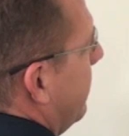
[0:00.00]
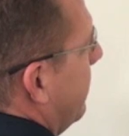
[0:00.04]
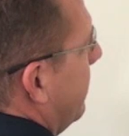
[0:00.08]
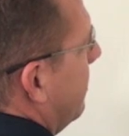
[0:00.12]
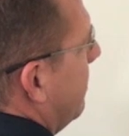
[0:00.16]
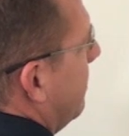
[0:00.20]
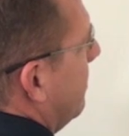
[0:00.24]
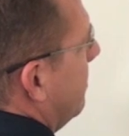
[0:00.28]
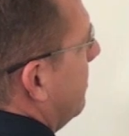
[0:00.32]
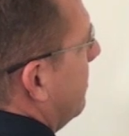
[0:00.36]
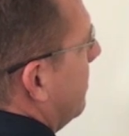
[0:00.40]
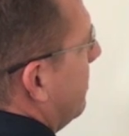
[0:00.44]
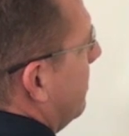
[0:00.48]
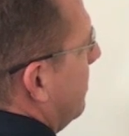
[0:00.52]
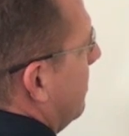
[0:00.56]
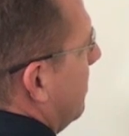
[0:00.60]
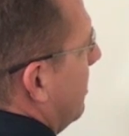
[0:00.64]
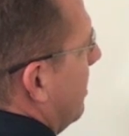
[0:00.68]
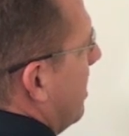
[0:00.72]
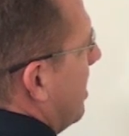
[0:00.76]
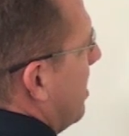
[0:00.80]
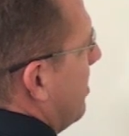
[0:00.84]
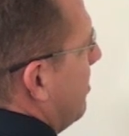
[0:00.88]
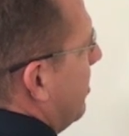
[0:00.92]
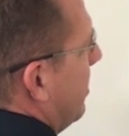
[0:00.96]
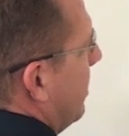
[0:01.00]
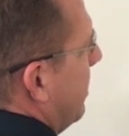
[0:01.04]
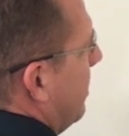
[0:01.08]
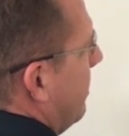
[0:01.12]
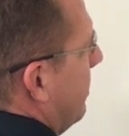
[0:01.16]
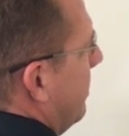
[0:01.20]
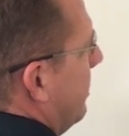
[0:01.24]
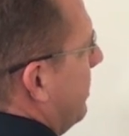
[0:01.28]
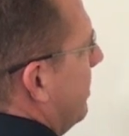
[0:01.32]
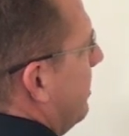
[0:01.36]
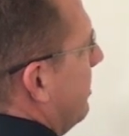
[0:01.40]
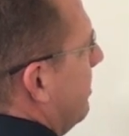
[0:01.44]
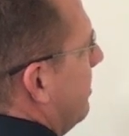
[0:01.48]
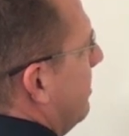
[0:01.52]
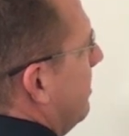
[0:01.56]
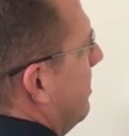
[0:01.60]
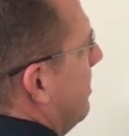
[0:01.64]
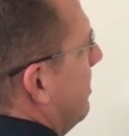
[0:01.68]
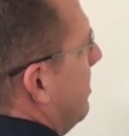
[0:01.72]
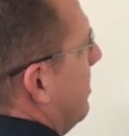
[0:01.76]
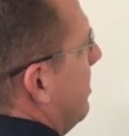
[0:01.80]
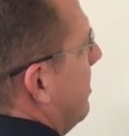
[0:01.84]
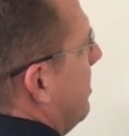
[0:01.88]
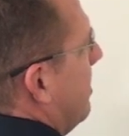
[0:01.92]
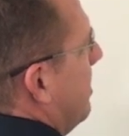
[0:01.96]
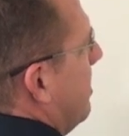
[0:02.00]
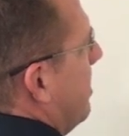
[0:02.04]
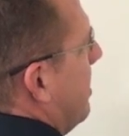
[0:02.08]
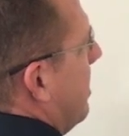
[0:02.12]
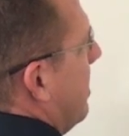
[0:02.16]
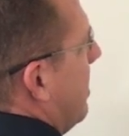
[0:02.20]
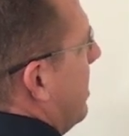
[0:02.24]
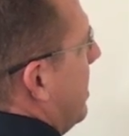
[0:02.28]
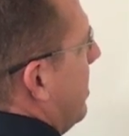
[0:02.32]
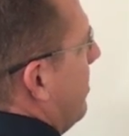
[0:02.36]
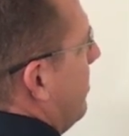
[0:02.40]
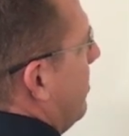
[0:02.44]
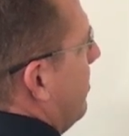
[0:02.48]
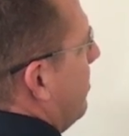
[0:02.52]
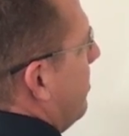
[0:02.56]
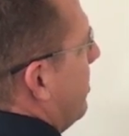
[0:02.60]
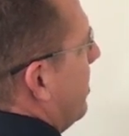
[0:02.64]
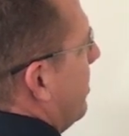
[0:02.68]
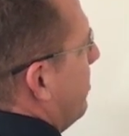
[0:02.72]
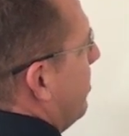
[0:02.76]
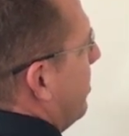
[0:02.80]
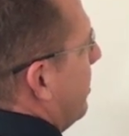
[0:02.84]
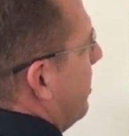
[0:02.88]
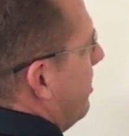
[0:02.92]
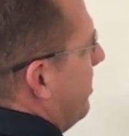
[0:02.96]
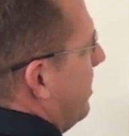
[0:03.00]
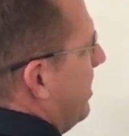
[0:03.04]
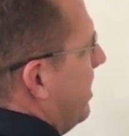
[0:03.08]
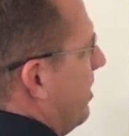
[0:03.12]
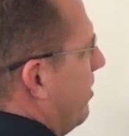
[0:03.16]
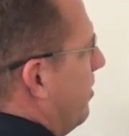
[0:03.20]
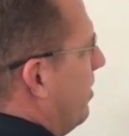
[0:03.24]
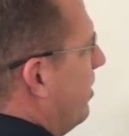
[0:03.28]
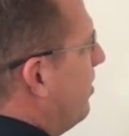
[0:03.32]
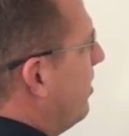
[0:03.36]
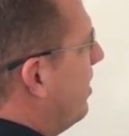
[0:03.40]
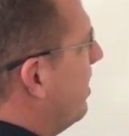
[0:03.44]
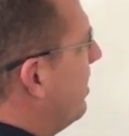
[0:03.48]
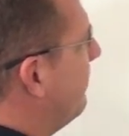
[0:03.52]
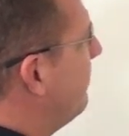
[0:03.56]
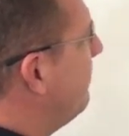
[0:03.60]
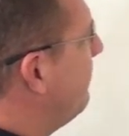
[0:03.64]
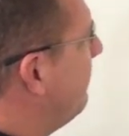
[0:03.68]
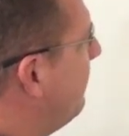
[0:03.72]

here, a player here, and we want a player here. We want a